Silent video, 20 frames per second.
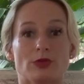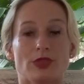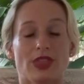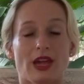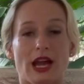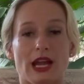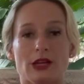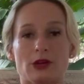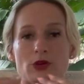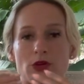
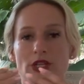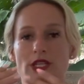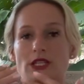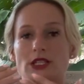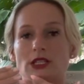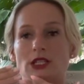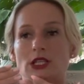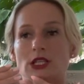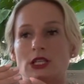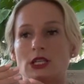thyroid,
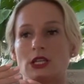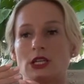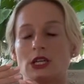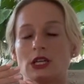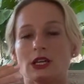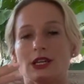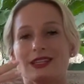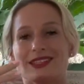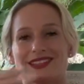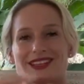
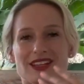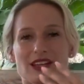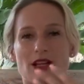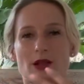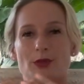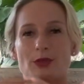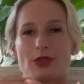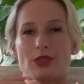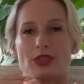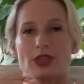it can help
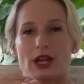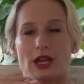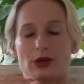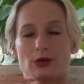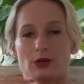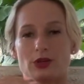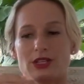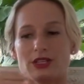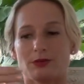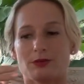the
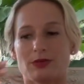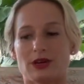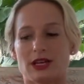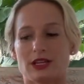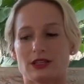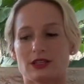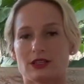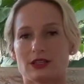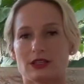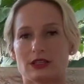thyroid, but
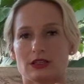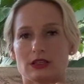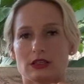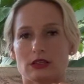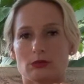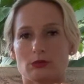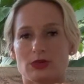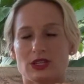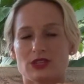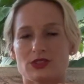
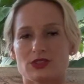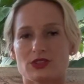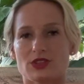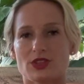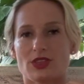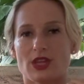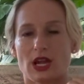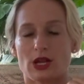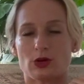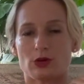because the
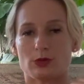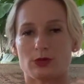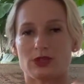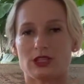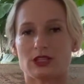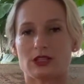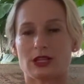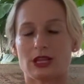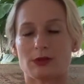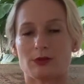thyroid
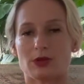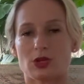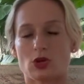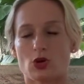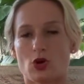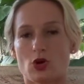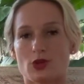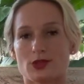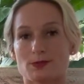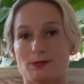can be
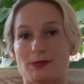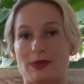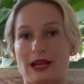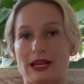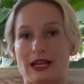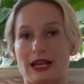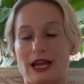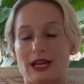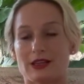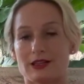caused by
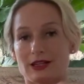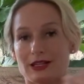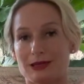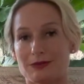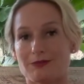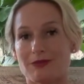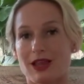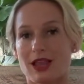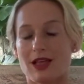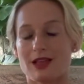other
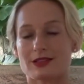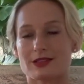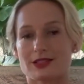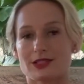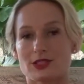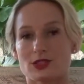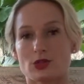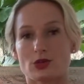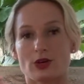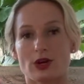
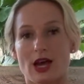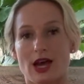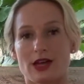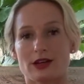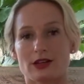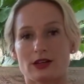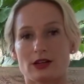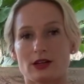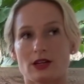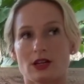imbalances or
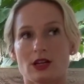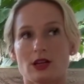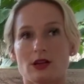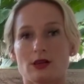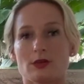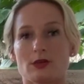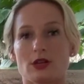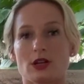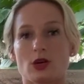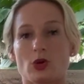other
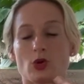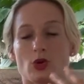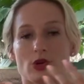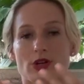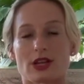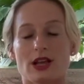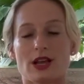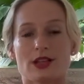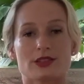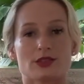
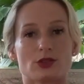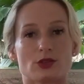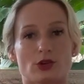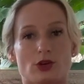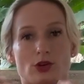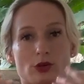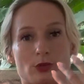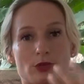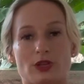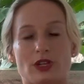organs or
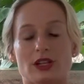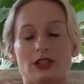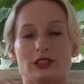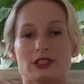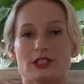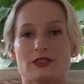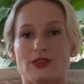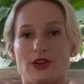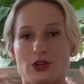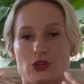hormonal
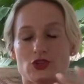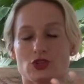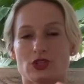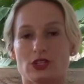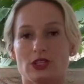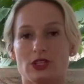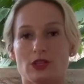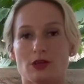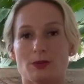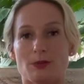dysfunction
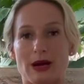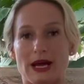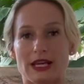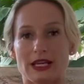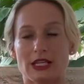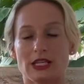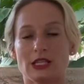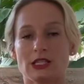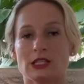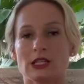in your
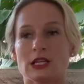body,